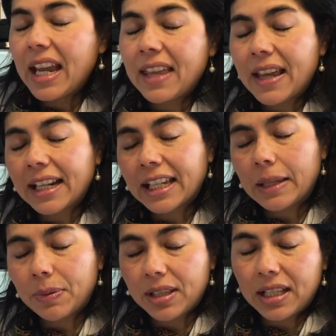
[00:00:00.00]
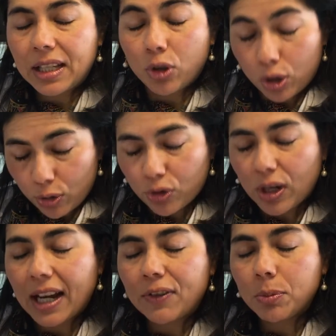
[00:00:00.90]
And that keeps you close your
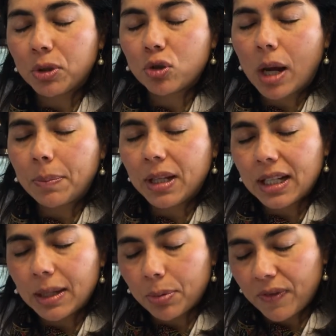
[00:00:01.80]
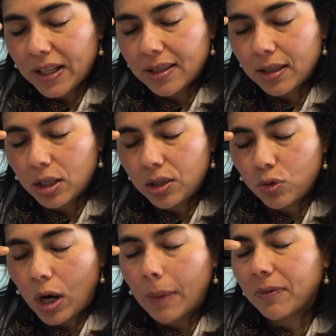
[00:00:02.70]
eye after you put the drop in, it prevents the
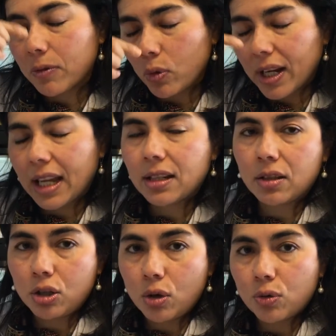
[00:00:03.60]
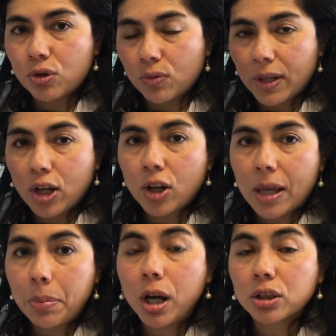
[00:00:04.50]
drop from going into the nose. So we call
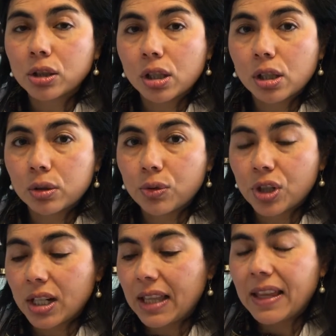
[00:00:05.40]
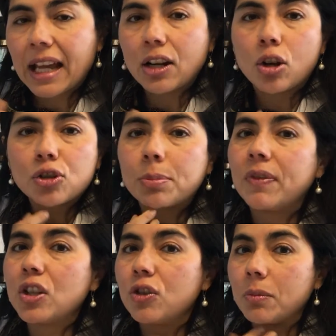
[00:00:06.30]
that punctal occlusion. And that also
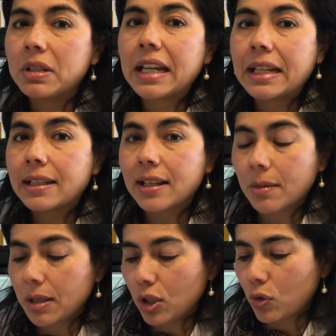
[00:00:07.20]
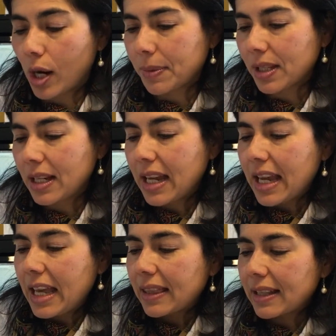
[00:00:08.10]
prevents you from tasting some of these drops.
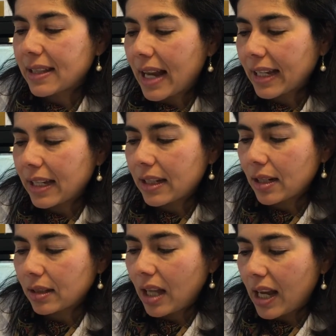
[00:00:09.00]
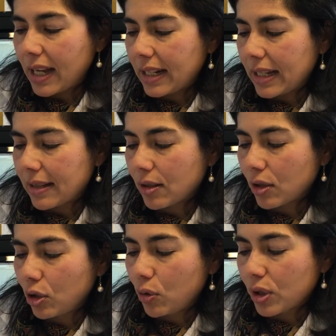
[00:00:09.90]
The second line is
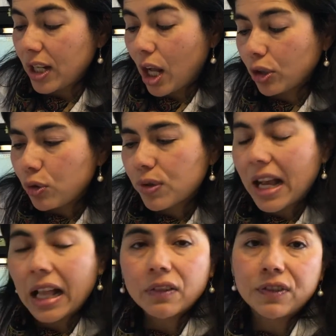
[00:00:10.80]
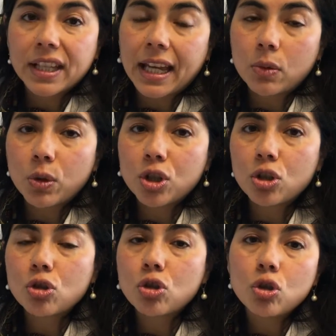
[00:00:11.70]
usually I'll use Alphagan, which
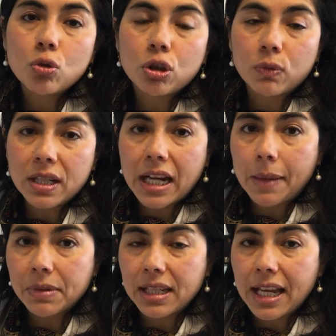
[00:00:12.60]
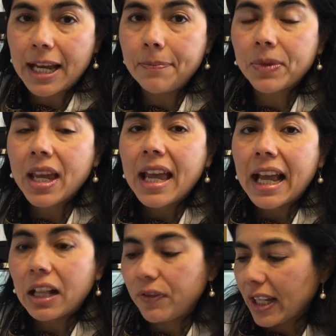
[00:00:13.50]
is 2 to 3 times a day.
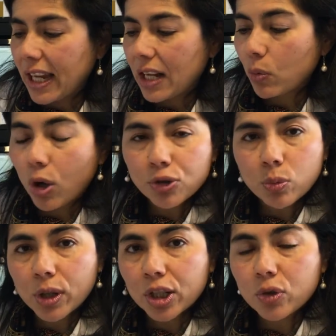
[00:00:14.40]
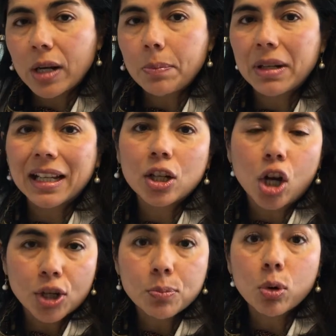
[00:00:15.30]
Alphagan also works great, but it can
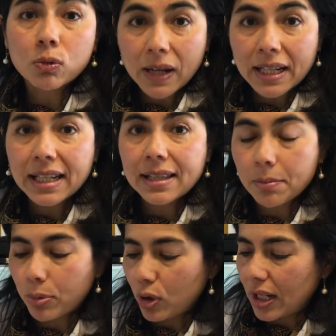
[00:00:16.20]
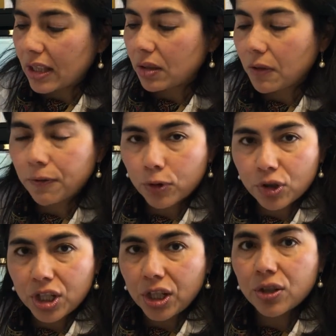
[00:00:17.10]
cause more redness and burning than the
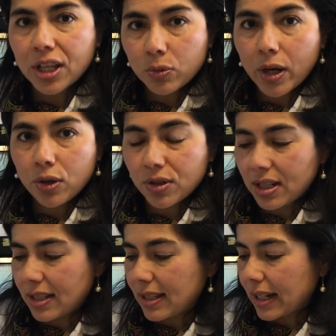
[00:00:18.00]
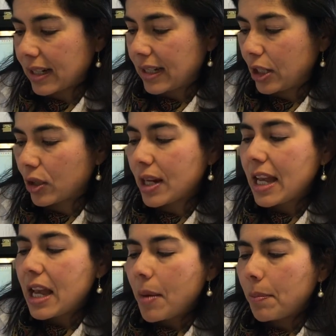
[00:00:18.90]
first tier. That's why I use it as a second tier.
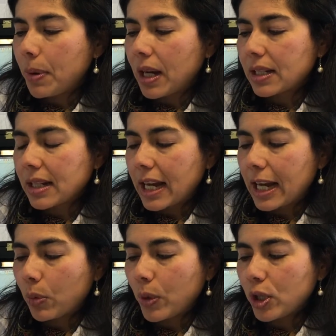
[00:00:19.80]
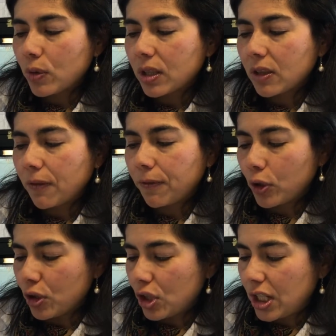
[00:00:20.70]
But we know that the
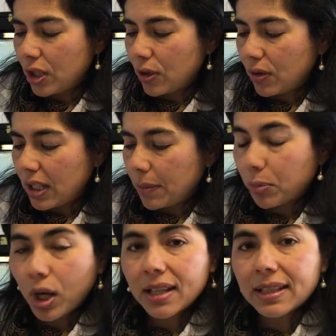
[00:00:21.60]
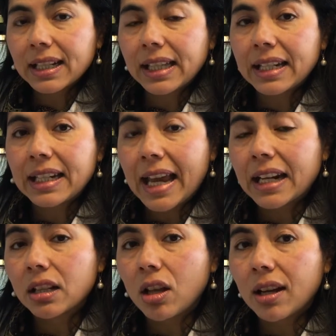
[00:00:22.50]
first tier, the prostaglandin
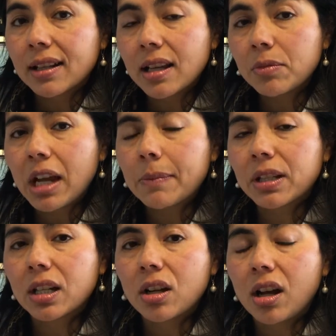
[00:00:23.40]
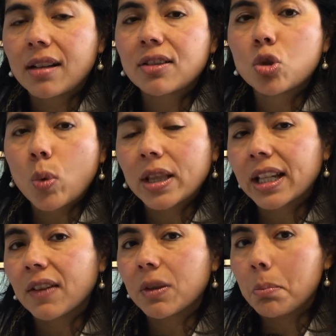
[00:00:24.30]
analog, sometimes can cause
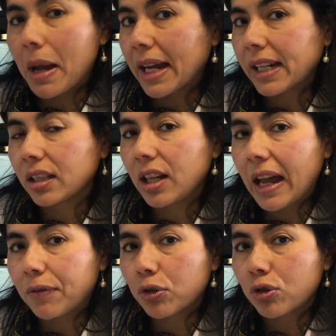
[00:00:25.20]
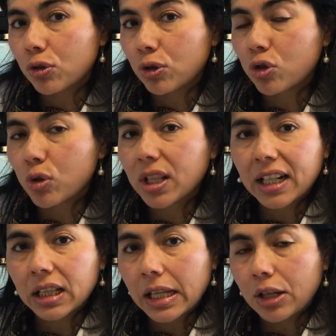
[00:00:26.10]
swelling of the macula after surgery, like
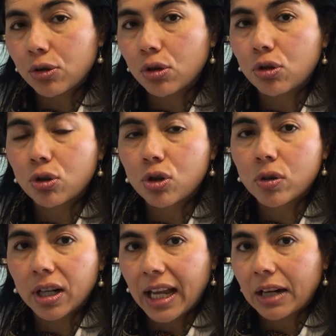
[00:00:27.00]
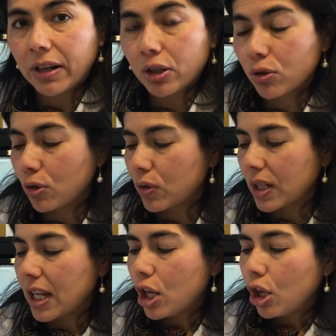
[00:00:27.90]
a laser surgery or cataract surgery.